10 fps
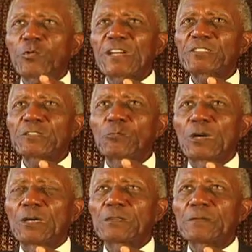question
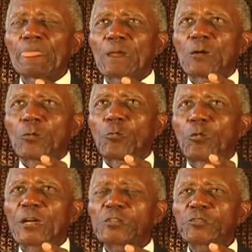was,
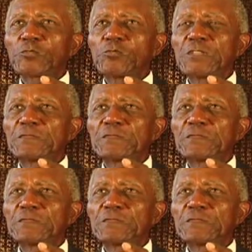what do you